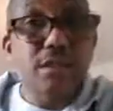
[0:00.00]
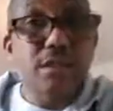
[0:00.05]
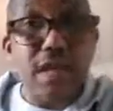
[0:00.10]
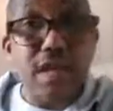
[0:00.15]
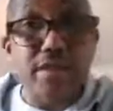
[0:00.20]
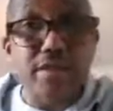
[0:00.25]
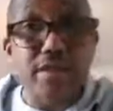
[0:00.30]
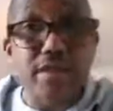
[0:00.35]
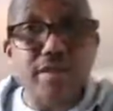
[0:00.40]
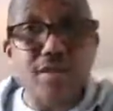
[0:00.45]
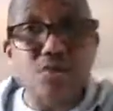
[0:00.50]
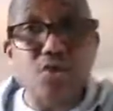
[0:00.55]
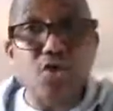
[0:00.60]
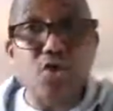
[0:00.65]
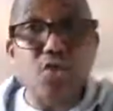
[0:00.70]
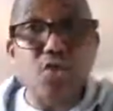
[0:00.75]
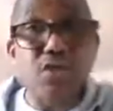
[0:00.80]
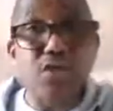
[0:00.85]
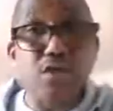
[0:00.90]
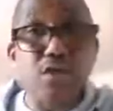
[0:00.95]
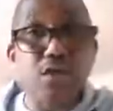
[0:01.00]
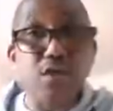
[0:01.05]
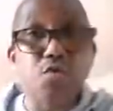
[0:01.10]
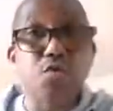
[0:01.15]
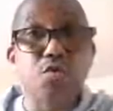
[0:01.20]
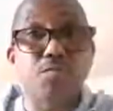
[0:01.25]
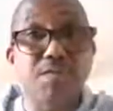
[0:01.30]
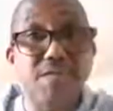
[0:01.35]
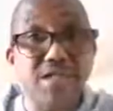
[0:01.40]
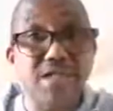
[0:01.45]
and that country
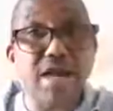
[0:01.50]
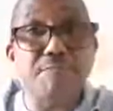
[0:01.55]
would be the